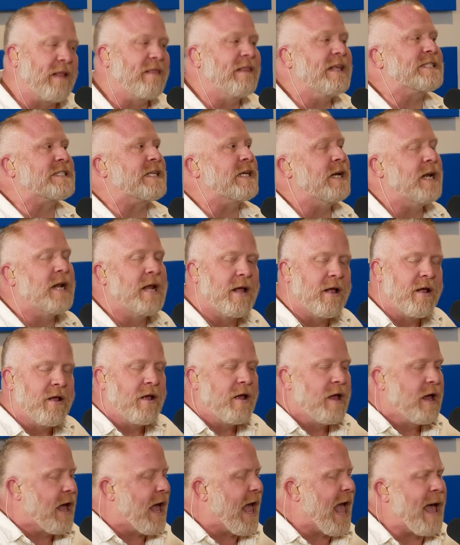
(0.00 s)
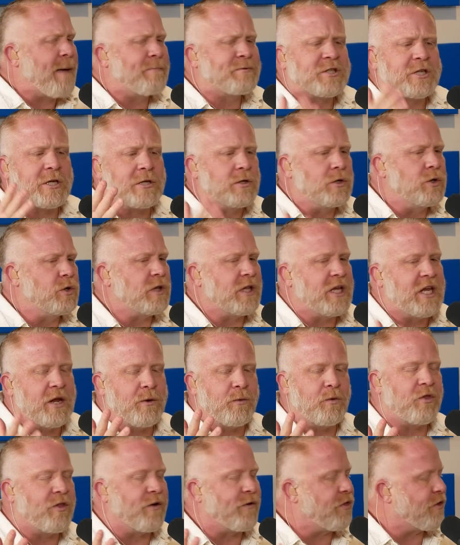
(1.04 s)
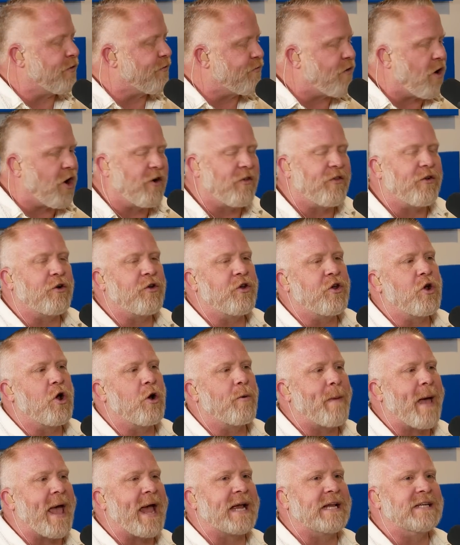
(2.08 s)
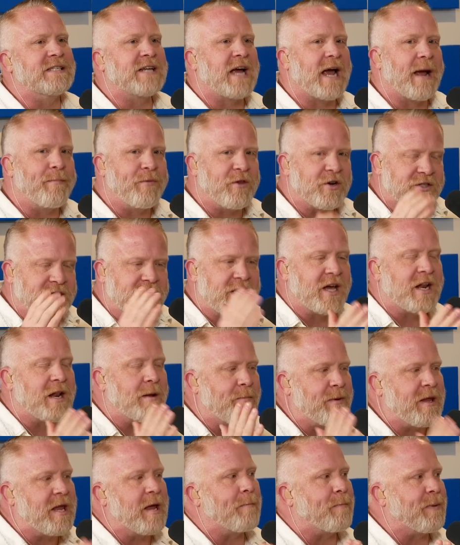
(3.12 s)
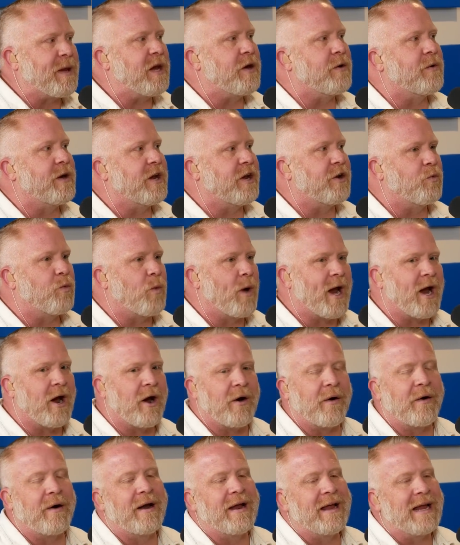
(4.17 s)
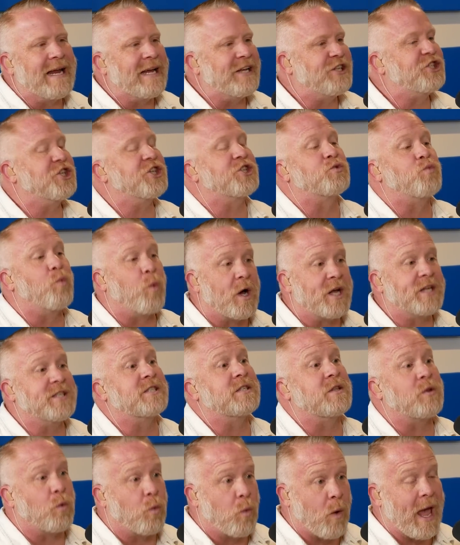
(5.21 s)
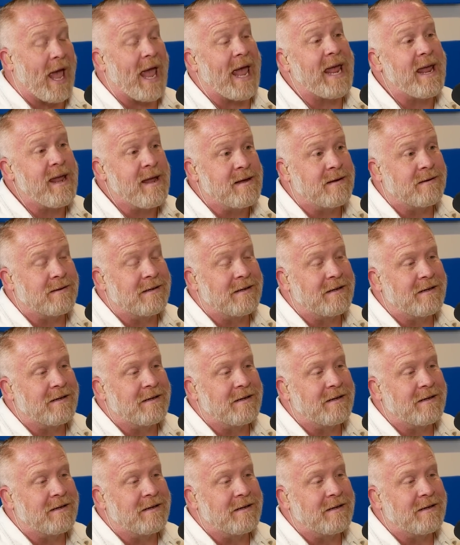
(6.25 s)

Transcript: Listen, absolutely, the farther you go back in time, there's going to be a period where it just was the way.